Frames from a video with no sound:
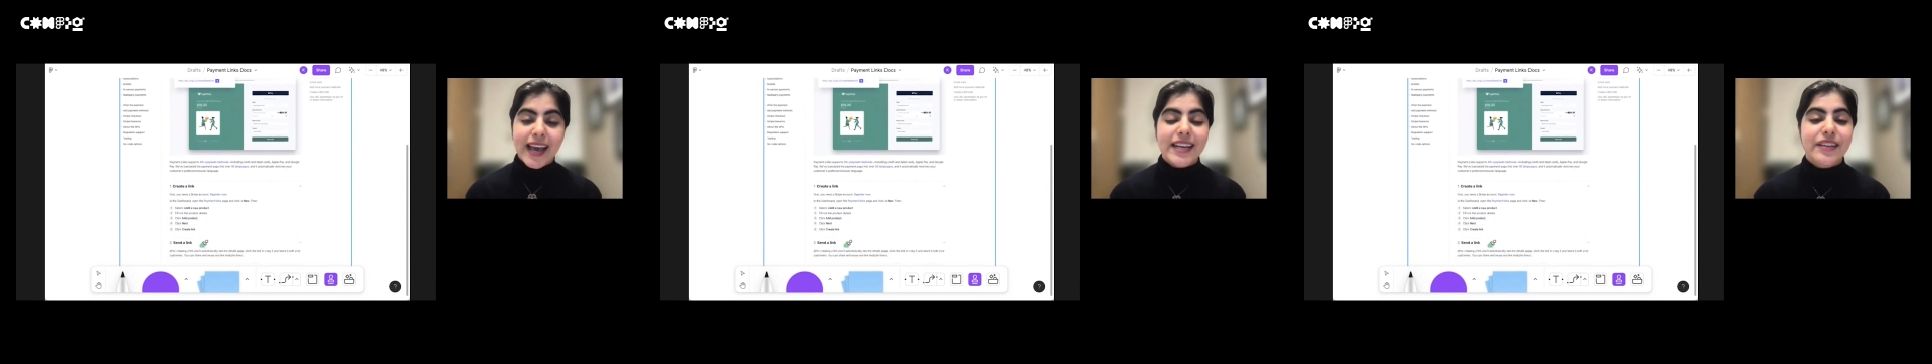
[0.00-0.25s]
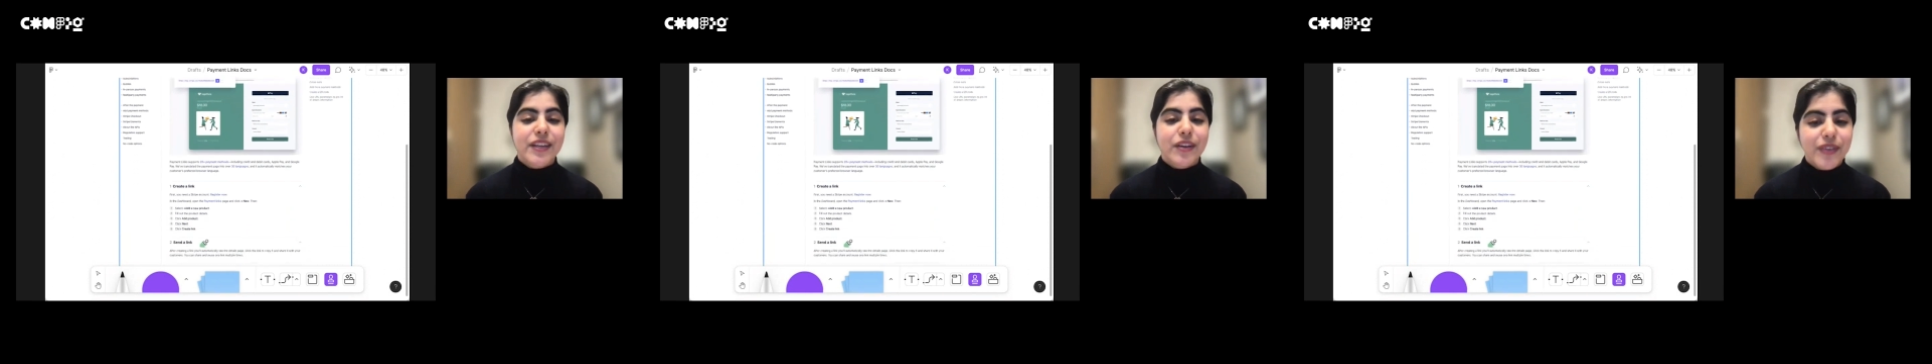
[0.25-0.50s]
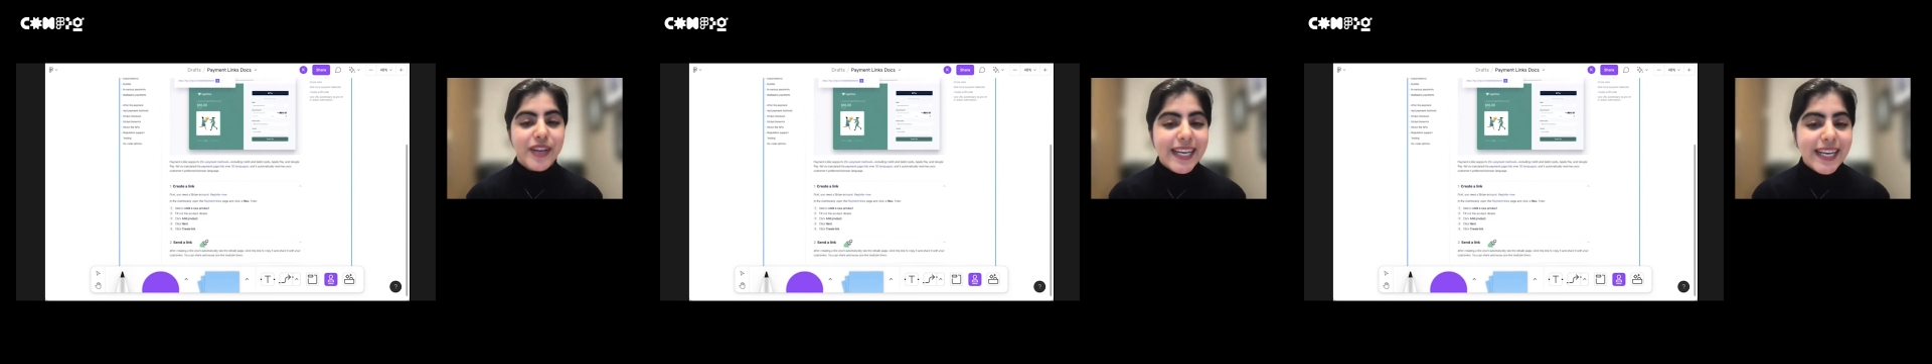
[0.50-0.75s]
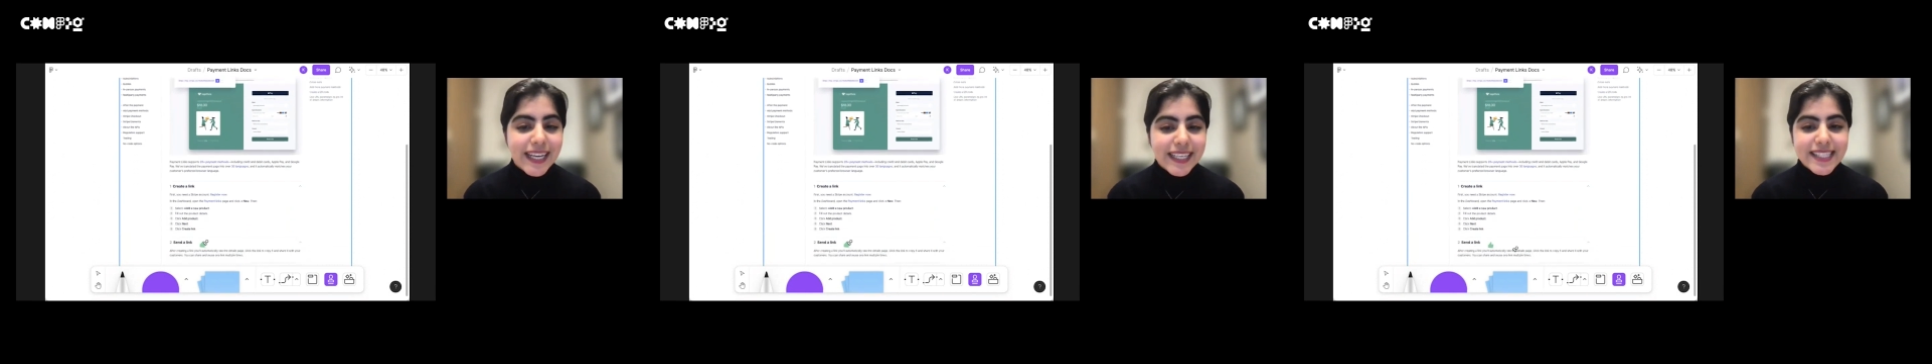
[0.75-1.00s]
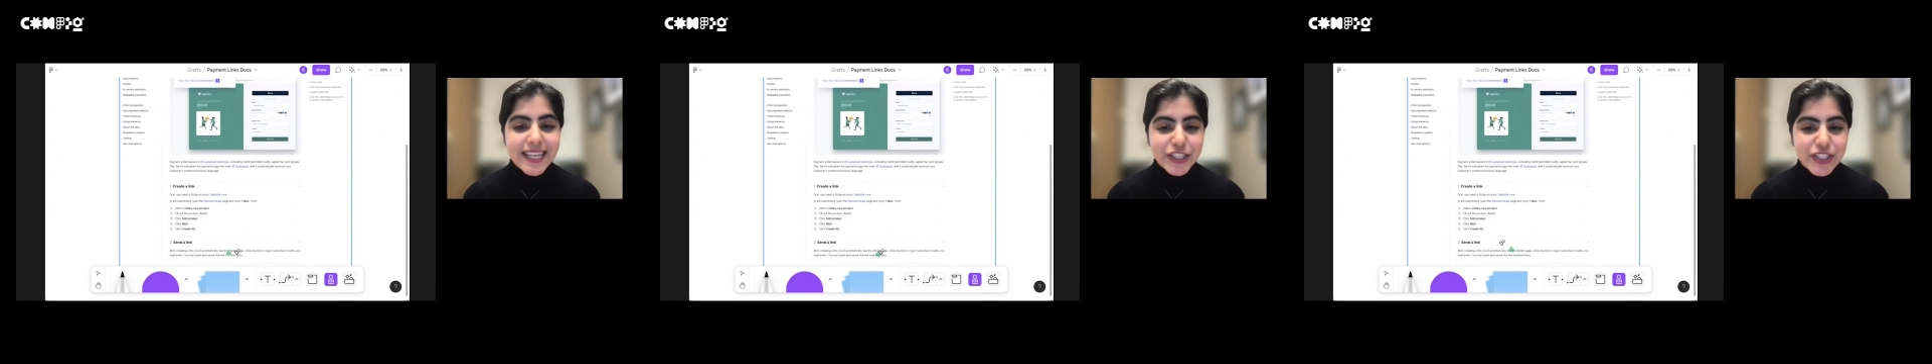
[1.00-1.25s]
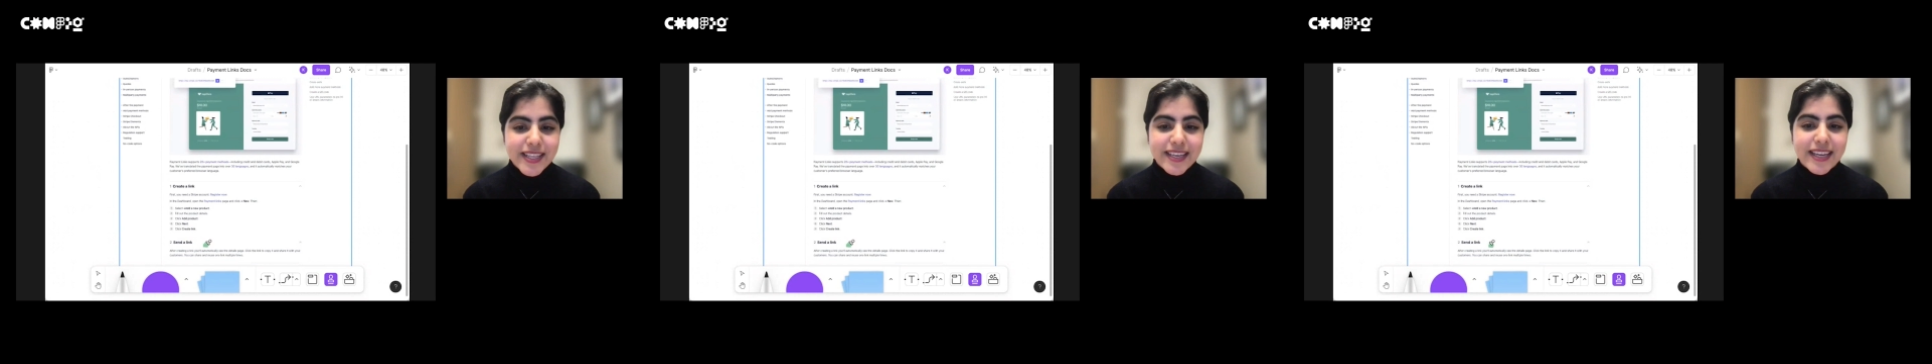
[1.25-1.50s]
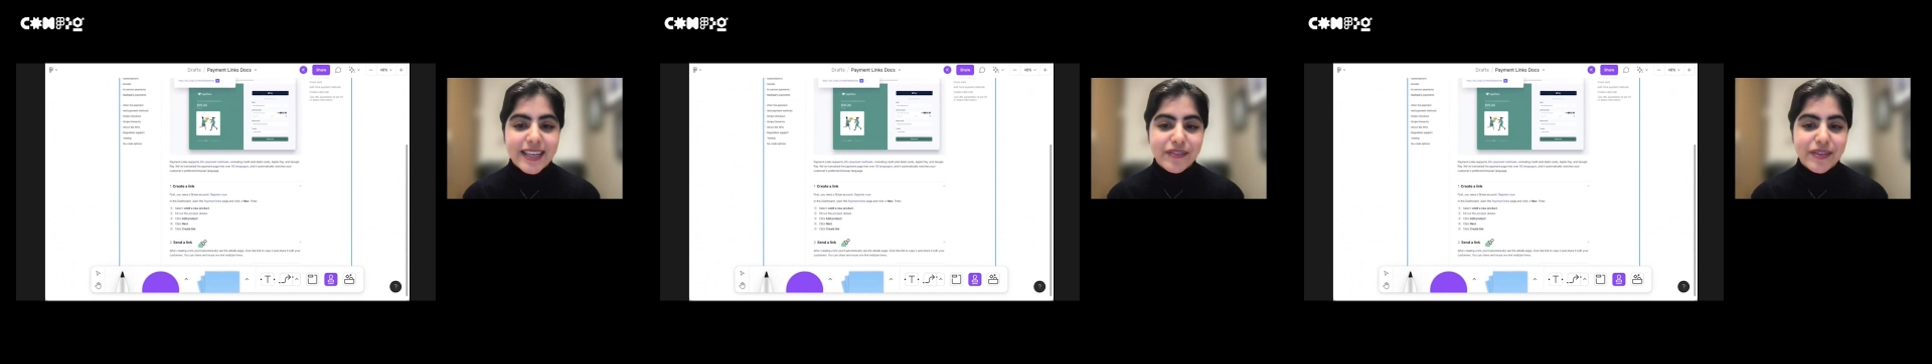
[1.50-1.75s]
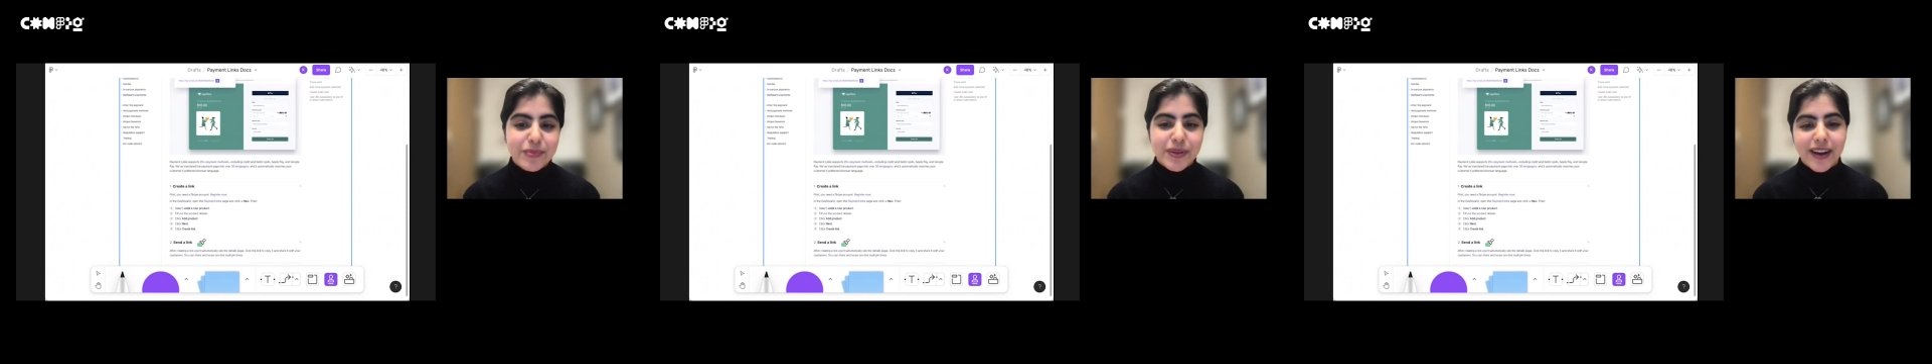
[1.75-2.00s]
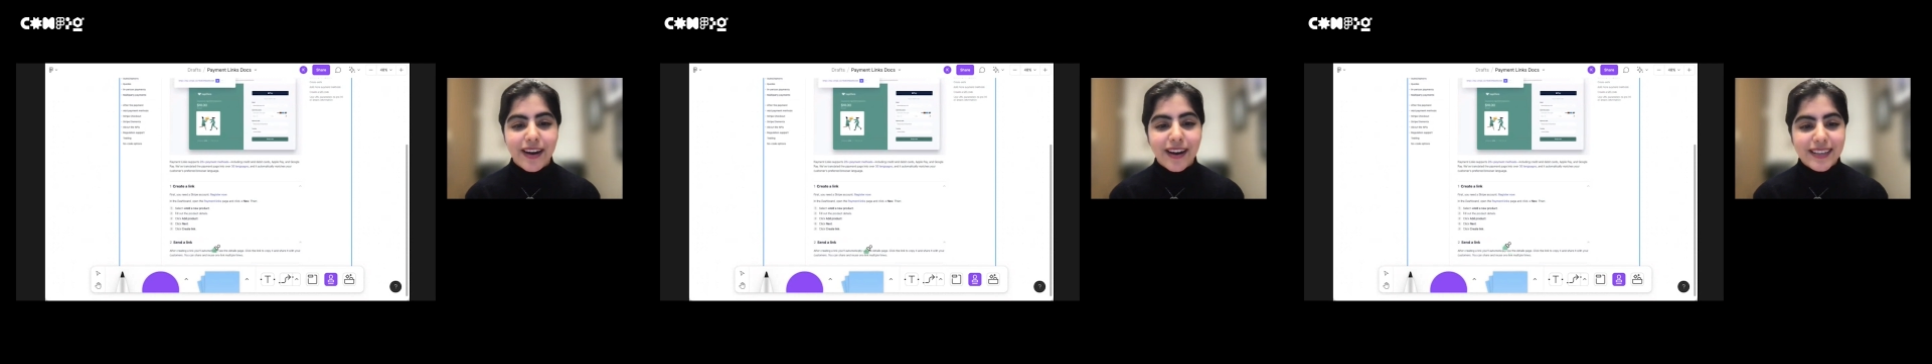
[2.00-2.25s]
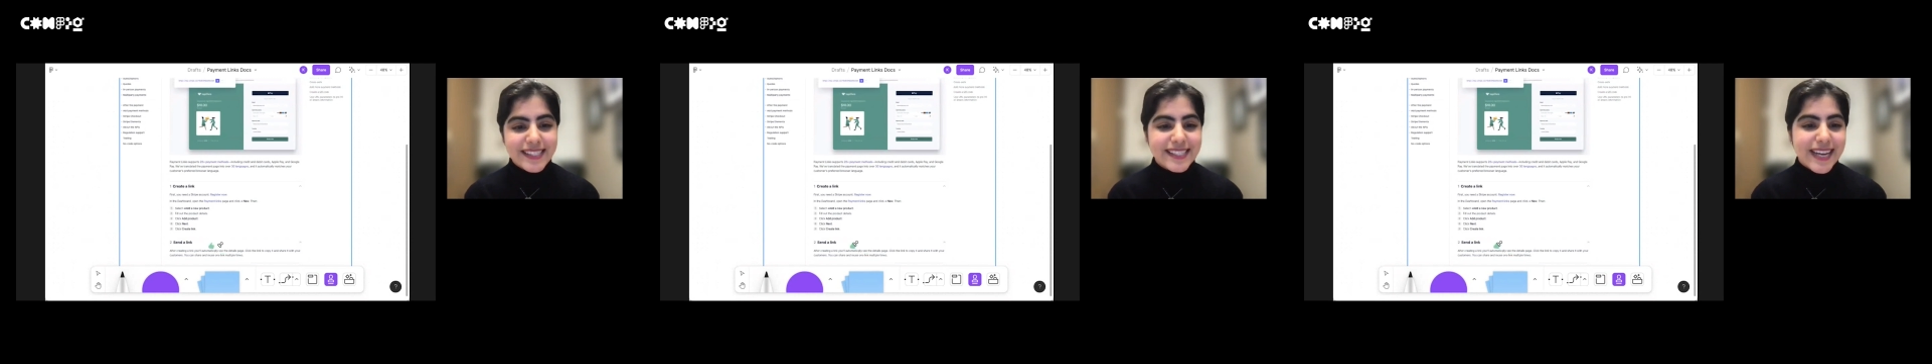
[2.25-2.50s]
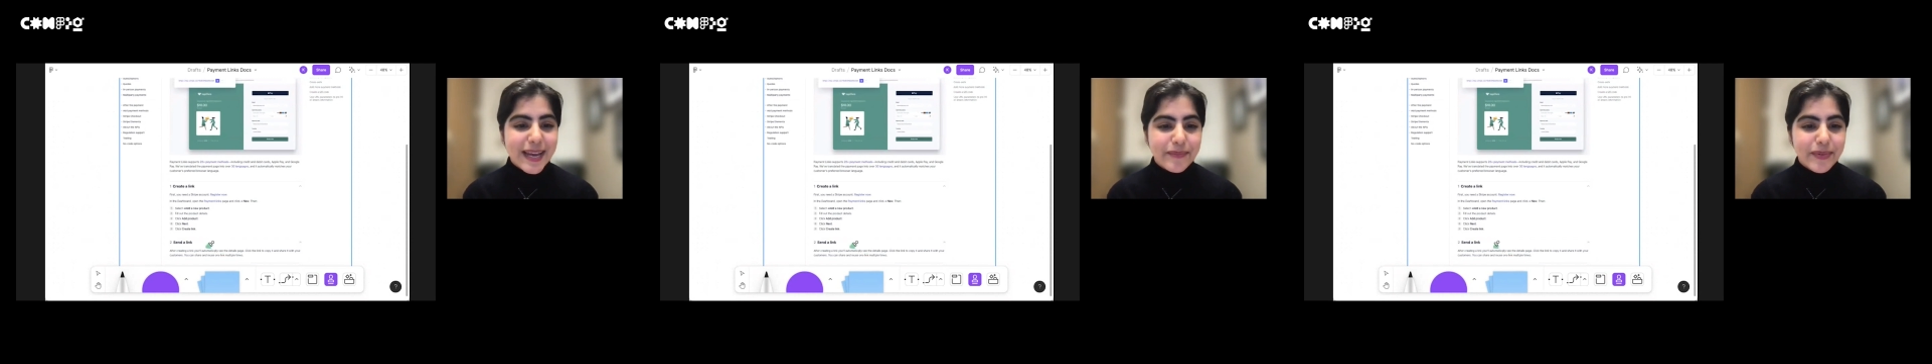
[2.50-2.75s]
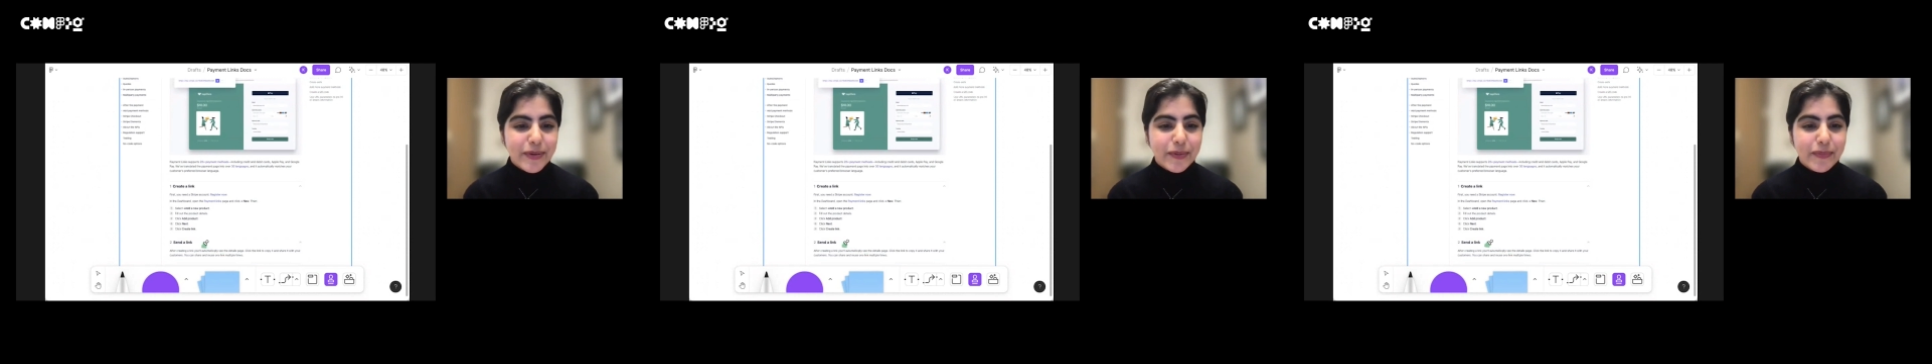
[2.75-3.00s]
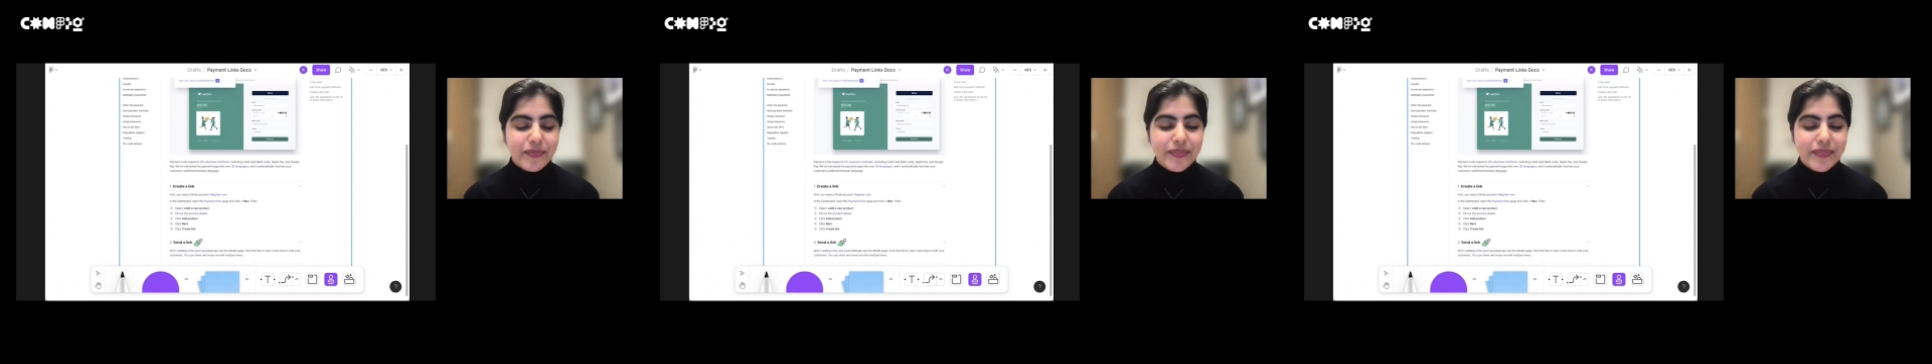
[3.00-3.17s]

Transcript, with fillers: And if they really like a section, they can even put a heart stamp.